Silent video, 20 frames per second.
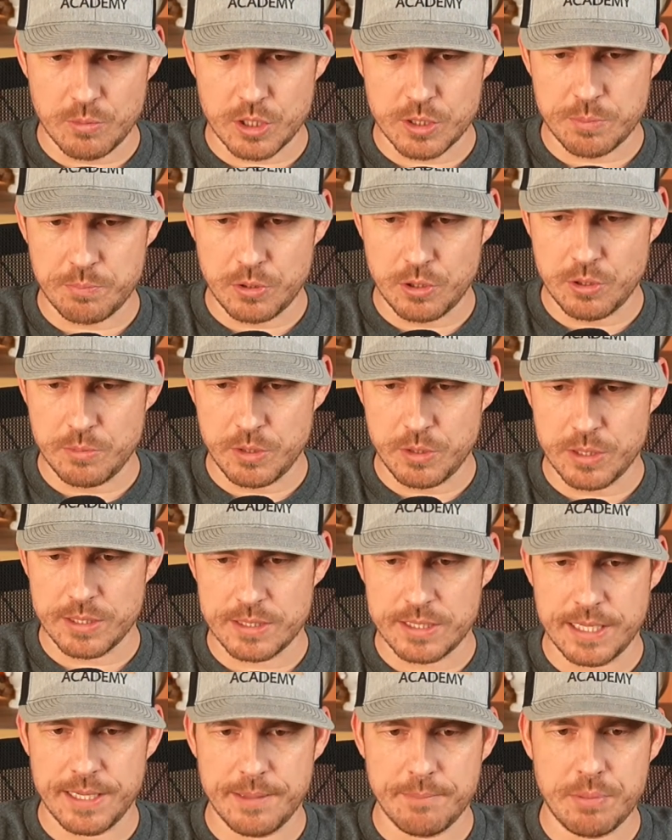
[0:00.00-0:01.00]
Where's Plume
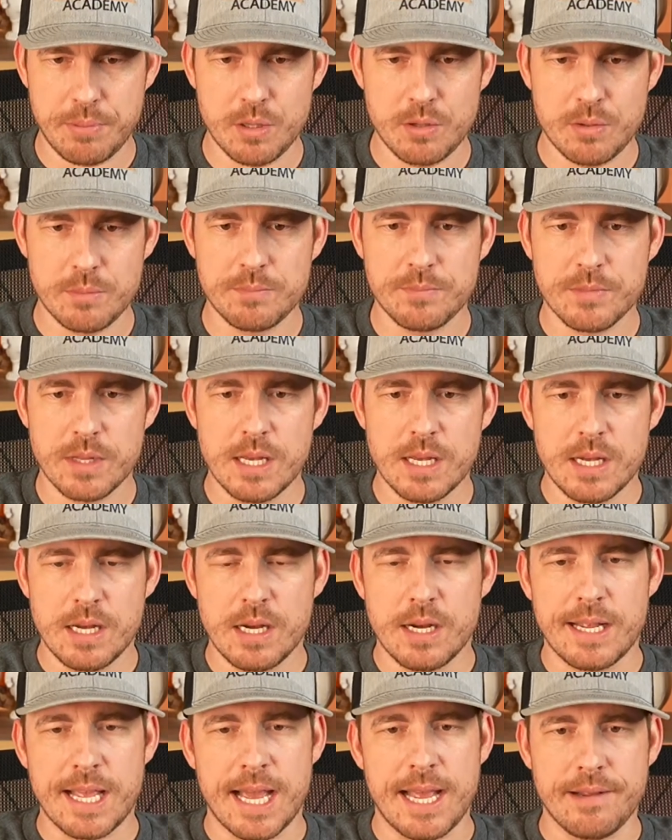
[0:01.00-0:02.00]
USD? Boom.
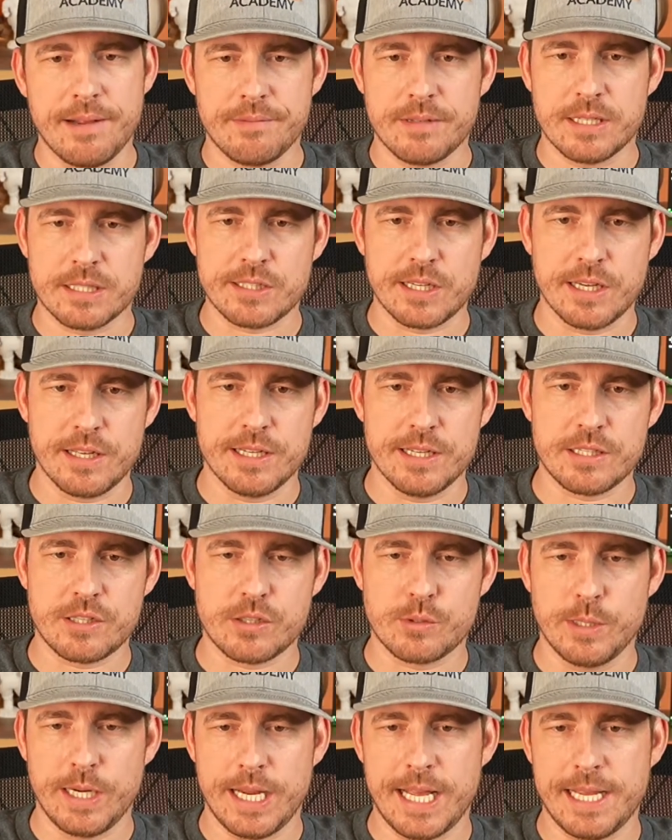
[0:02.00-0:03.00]
Okay, let's look at this.
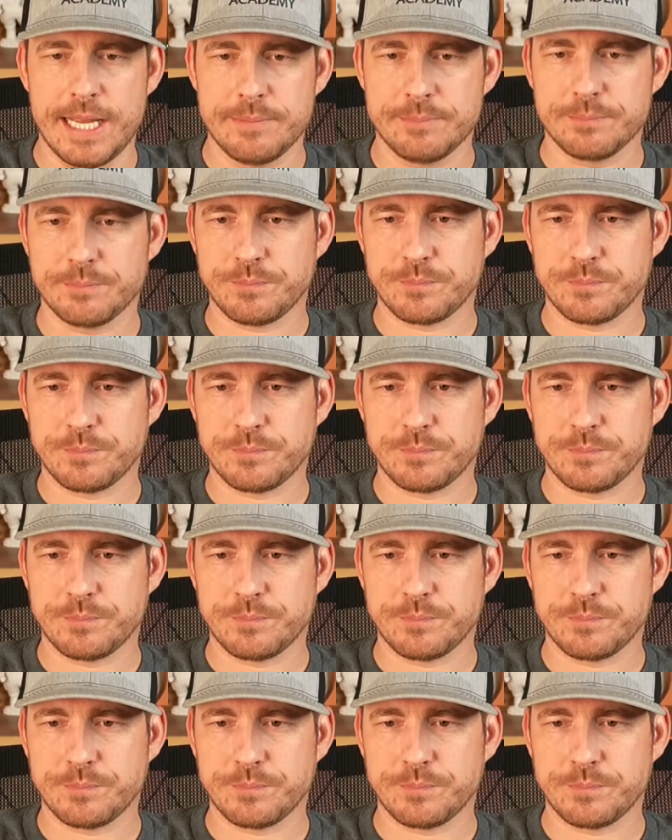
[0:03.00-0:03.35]
3-day.